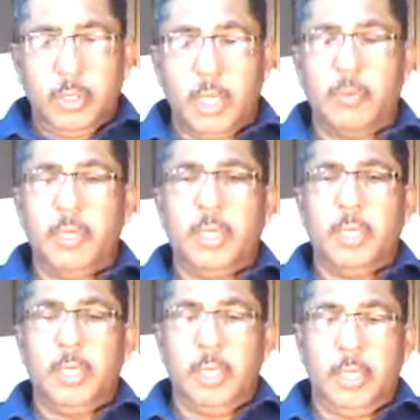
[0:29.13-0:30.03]
have a,
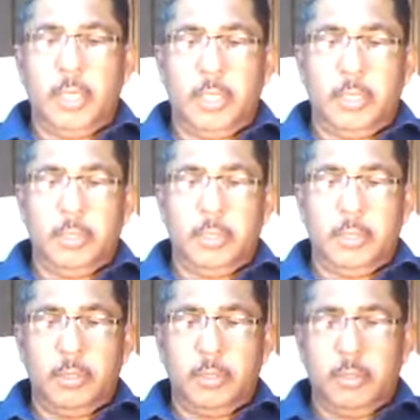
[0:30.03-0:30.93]
a
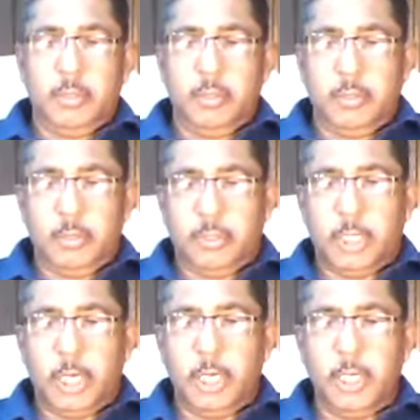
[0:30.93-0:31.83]

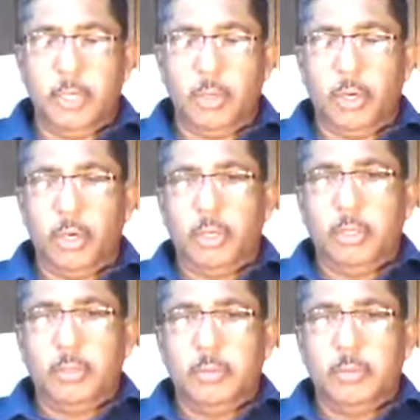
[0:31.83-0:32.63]
study on